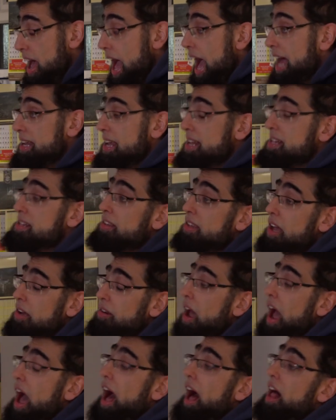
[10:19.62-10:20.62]
And in
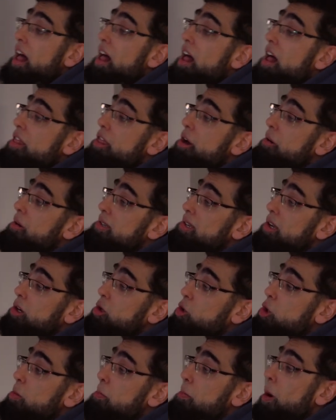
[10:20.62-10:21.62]
Dar'a, there was a
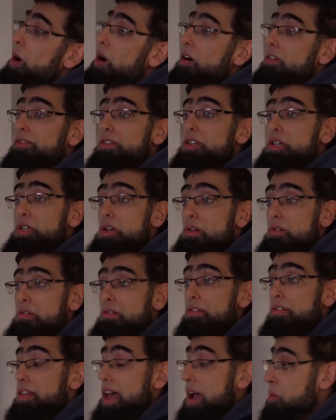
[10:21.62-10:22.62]
group of
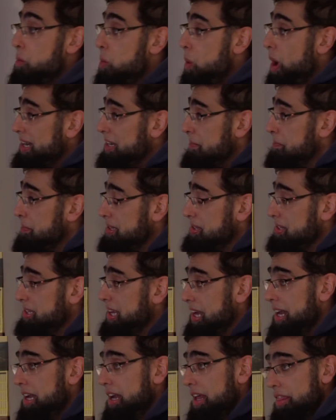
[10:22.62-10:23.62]
youth, and one in
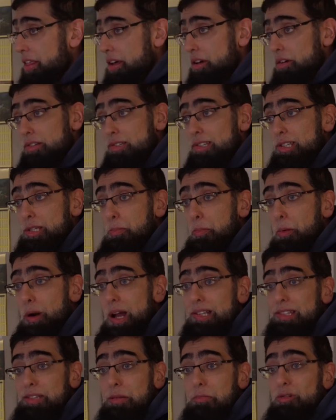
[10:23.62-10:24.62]
particular that
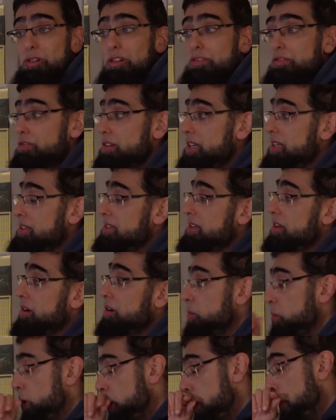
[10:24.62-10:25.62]
sprayed some graffiti
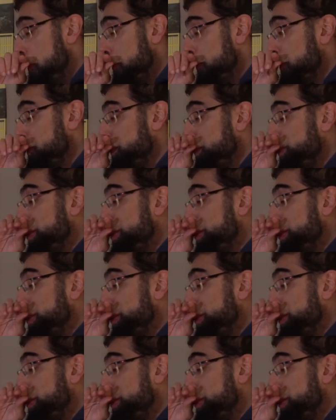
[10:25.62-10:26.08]
on a wall.